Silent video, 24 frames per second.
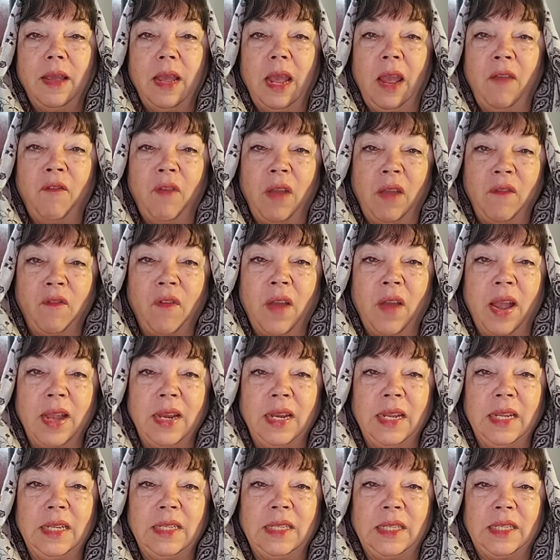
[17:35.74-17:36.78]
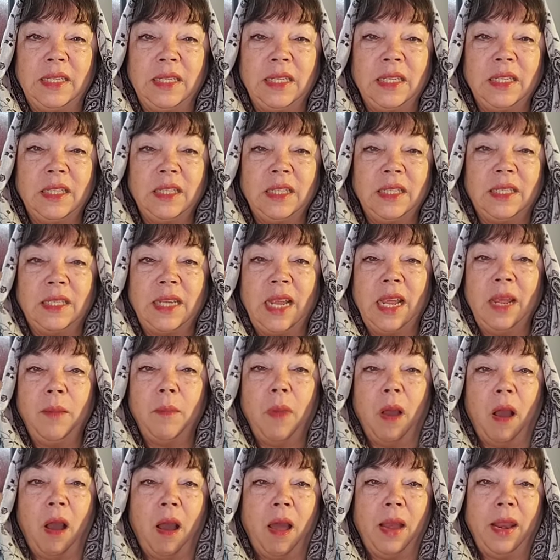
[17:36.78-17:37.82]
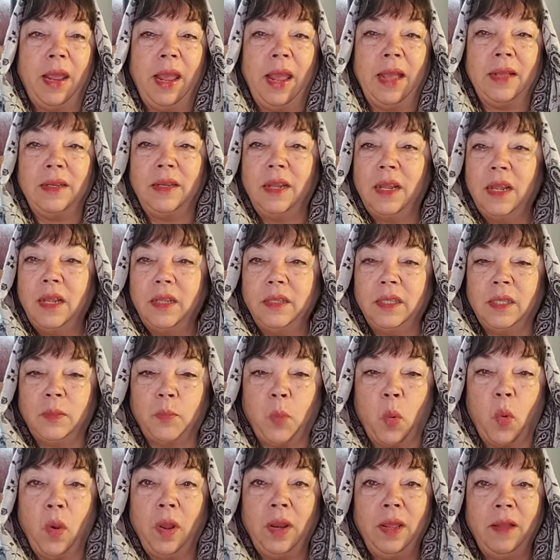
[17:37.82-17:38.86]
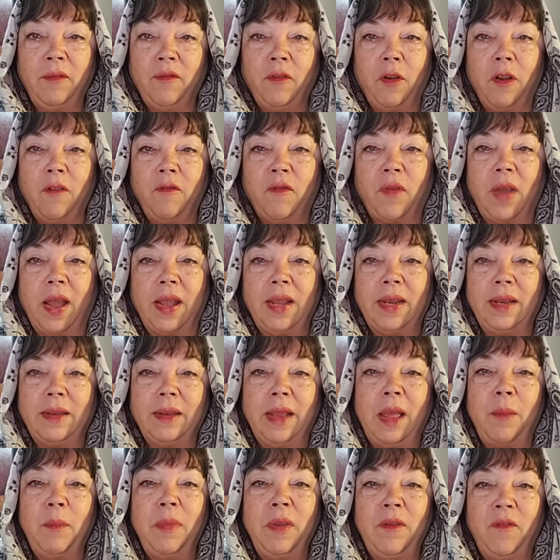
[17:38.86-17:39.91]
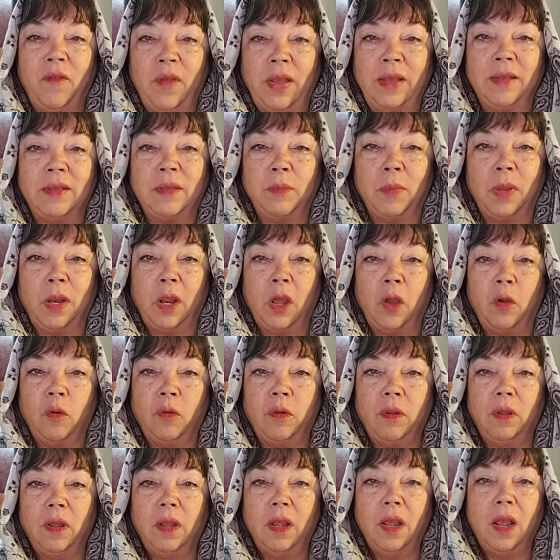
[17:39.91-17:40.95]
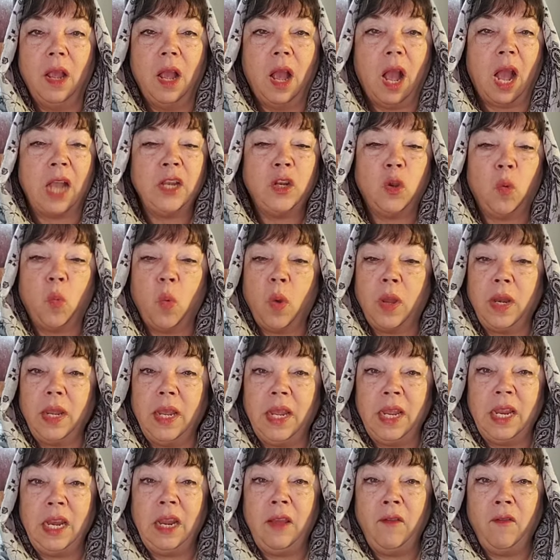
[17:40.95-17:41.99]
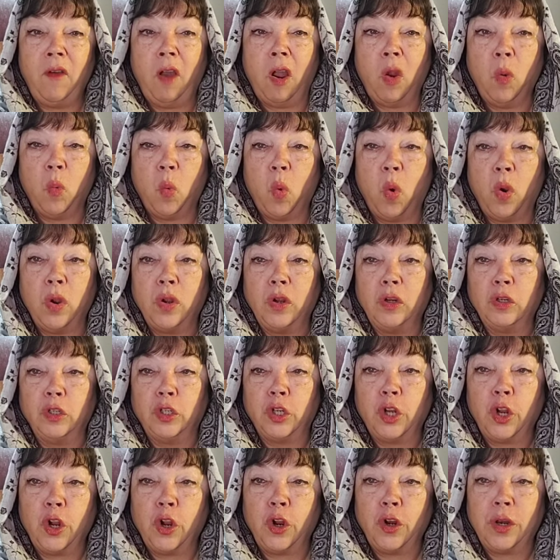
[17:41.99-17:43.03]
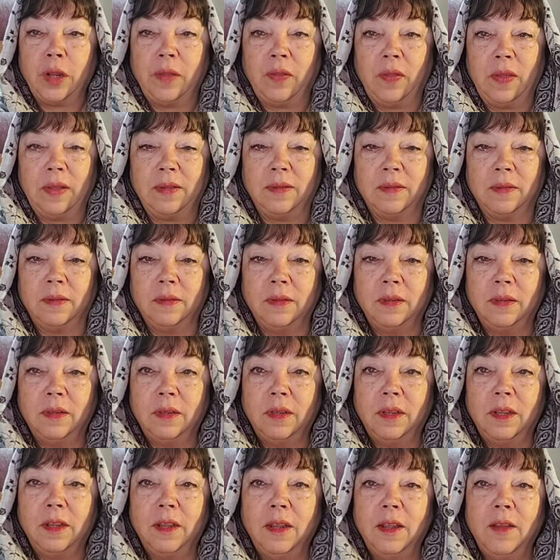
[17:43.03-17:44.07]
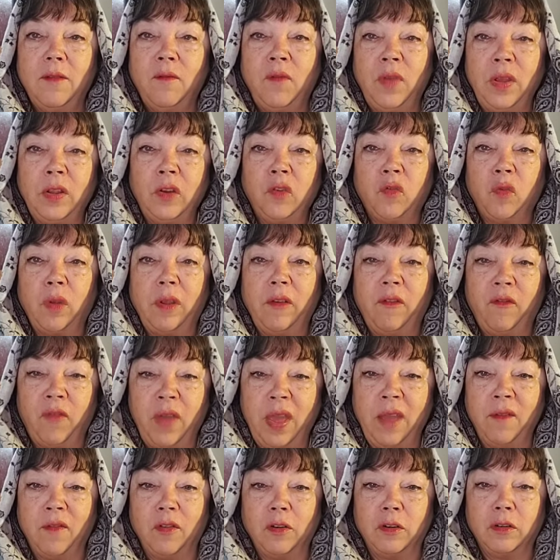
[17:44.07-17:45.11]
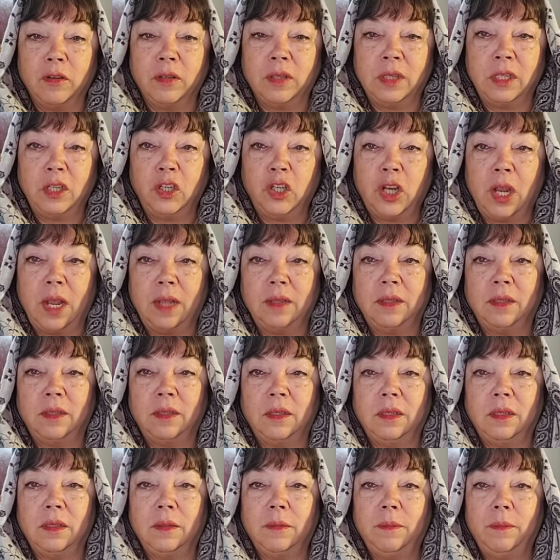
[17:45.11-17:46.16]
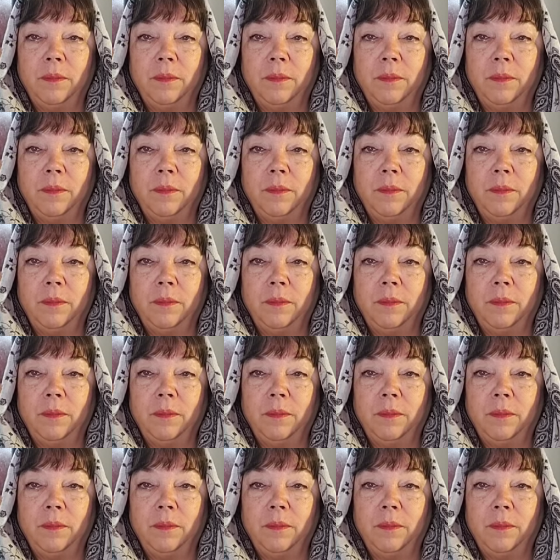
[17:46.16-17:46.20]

If I find he's still the same hothead, spoiling for a fight, let me face him alone. I don't want any of our warriors hurt in this. Victory favors the just.